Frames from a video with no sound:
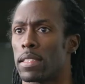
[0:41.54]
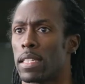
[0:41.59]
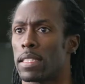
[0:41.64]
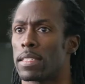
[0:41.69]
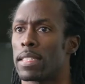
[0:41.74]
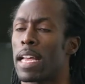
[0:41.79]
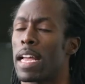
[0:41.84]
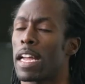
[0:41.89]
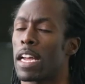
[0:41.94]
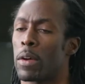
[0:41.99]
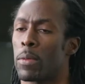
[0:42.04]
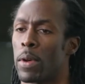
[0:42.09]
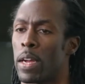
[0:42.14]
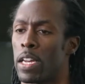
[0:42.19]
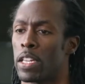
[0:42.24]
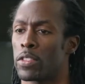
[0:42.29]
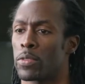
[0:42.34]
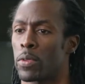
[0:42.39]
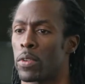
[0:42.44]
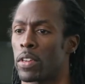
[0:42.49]
The
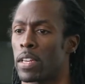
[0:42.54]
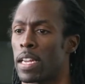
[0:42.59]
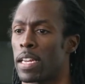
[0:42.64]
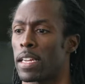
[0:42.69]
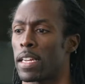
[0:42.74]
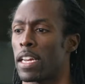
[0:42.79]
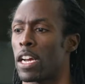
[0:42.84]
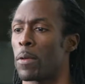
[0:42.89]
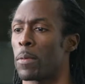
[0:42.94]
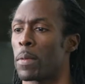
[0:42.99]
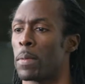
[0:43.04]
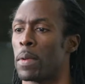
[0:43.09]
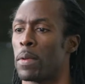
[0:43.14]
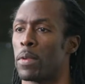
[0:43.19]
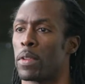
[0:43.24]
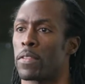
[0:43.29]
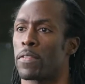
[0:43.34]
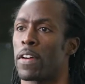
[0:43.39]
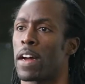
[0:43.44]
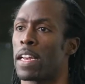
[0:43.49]
takeaways were like helping me
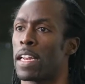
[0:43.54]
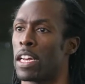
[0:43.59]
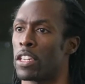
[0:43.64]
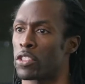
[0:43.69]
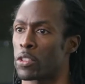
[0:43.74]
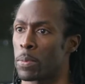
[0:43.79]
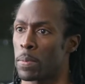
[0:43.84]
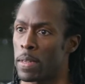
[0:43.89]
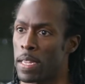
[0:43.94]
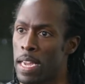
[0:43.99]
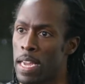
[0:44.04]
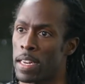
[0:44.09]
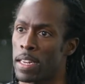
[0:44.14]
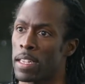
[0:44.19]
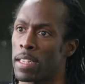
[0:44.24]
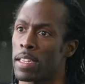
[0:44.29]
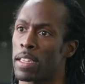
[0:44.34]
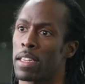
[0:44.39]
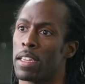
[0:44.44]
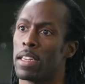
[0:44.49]
with financial
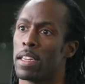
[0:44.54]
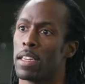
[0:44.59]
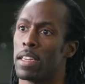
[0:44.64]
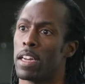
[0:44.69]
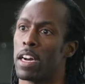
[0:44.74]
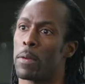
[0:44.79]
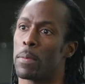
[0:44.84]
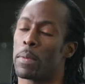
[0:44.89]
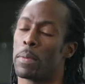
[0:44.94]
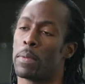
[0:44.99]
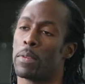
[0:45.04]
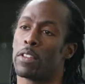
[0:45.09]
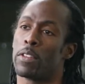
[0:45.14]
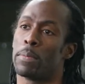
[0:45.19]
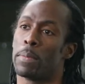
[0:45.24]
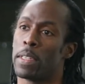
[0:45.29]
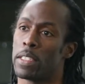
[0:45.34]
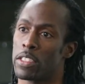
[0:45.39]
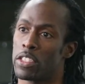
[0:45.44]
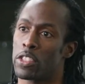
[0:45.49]
planning, helping me
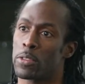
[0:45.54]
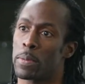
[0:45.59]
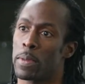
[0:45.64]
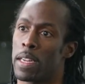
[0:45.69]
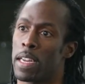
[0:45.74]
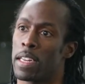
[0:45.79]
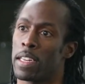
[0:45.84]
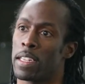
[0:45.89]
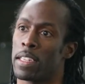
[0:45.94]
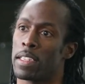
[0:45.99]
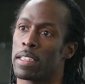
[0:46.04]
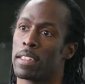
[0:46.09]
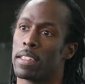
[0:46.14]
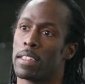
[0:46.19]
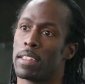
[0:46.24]
with business planning,